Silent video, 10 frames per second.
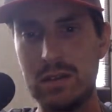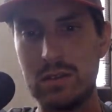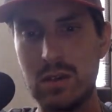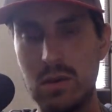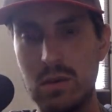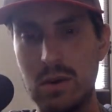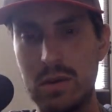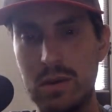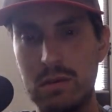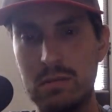And so I
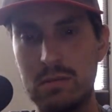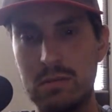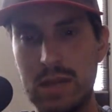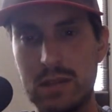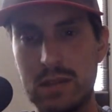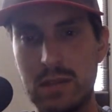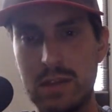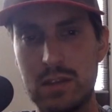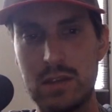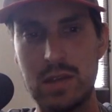think that's their
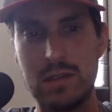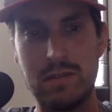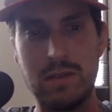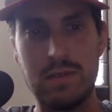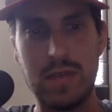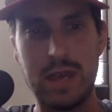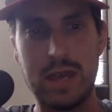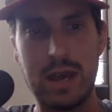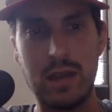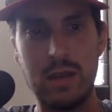best chance of taking
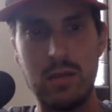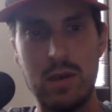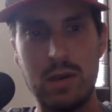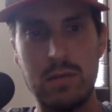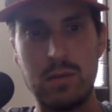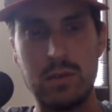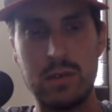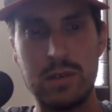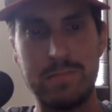out League One. We'll see.